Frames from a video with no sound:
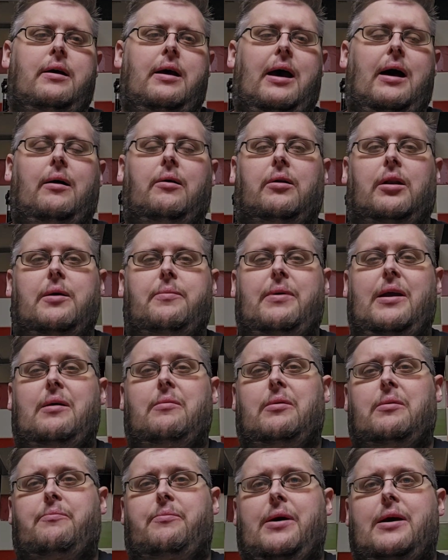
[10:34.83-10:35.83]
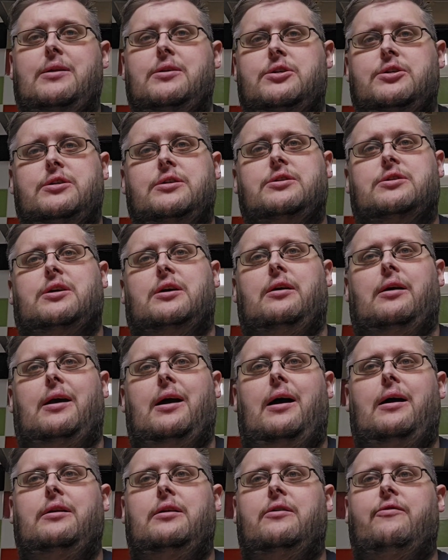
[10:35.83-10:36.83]
elderly people and pensioners can
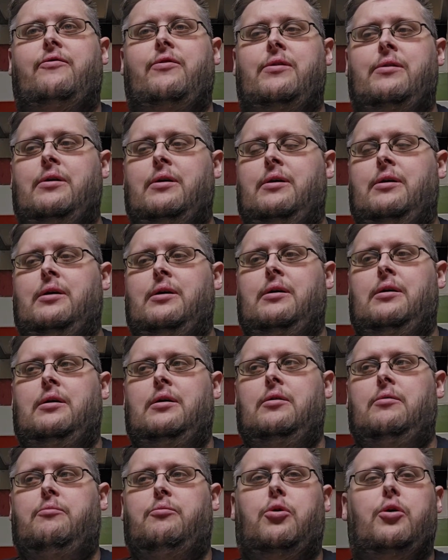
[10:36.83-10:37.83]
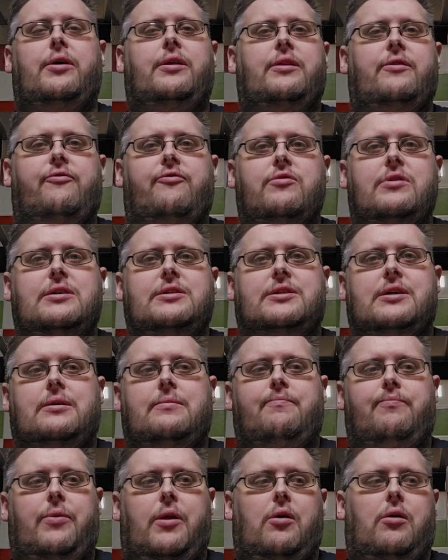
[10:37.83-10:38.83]
kind of put in the freezer
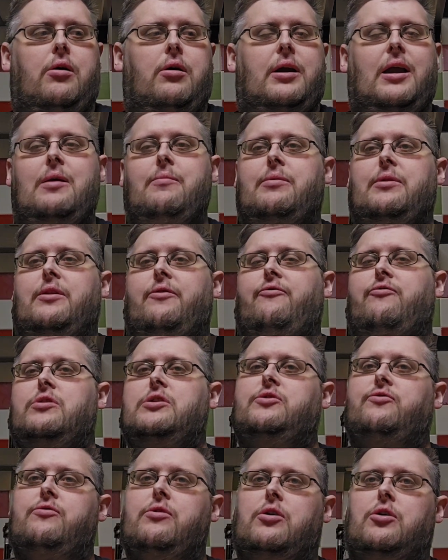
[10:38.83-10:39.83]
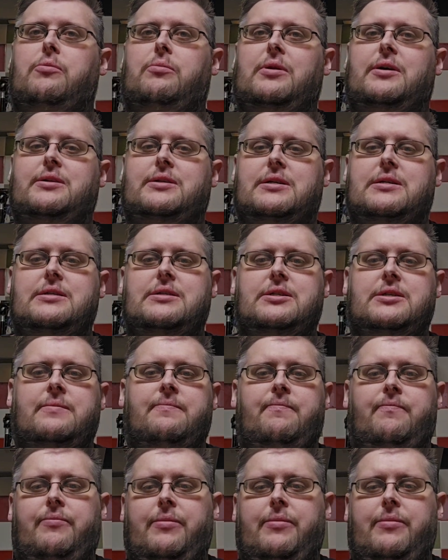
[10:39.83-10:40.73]
or keep in the fridge for a couple of days.